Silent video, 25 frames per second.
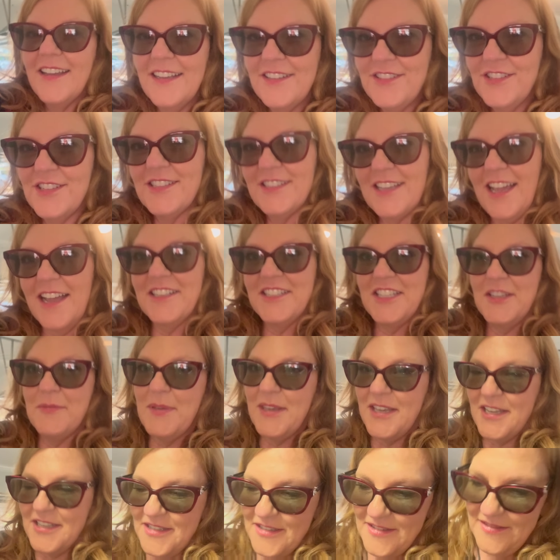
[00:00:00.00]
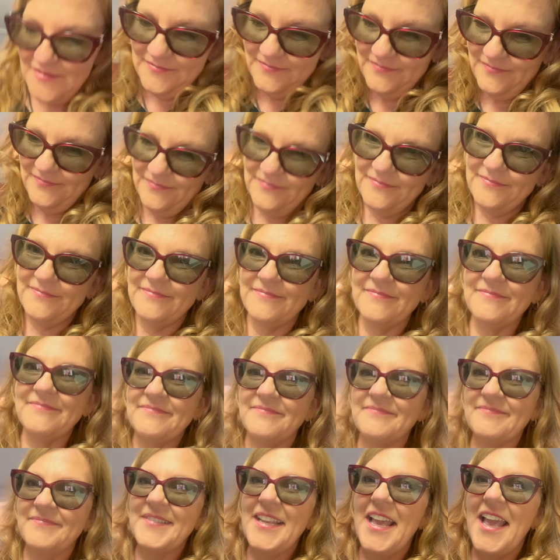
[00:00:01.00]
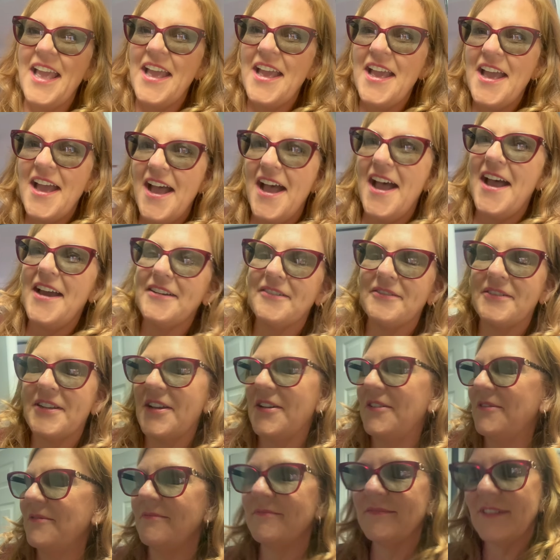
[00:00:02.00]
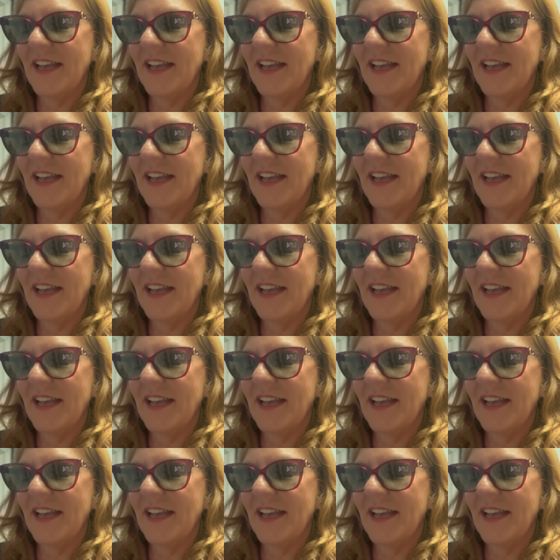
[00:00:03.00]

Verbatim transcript: it just got to be a I don't know.